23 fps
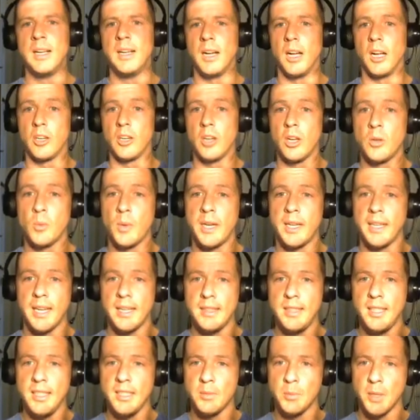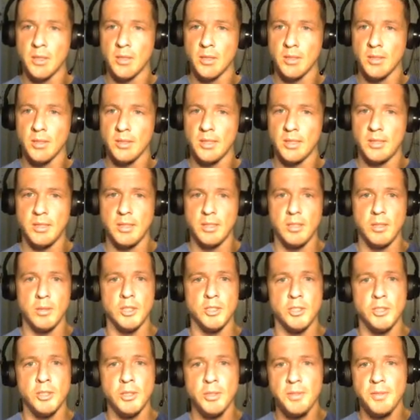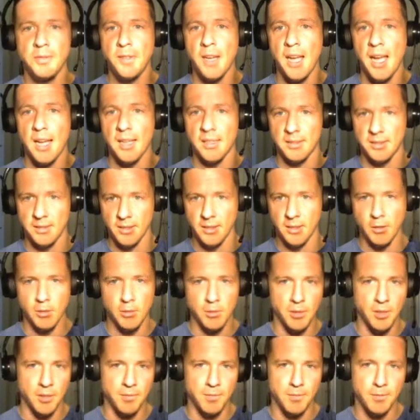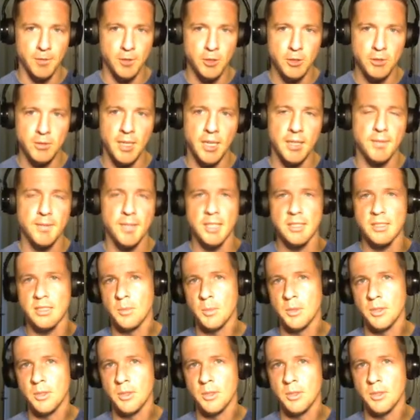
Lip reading: A good way to get these minerals is to do a juice fast, including fruit and vegetable